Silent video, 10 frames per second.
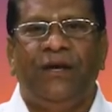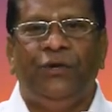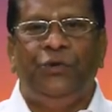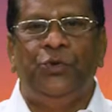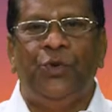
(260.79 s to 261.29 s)

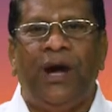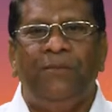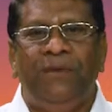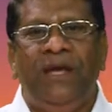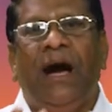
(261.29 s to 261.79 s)
"You
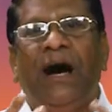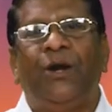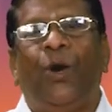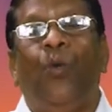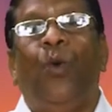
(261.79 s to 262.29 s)
and me
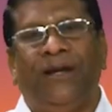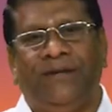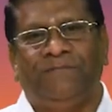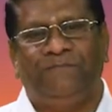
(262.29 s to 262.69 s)
are one."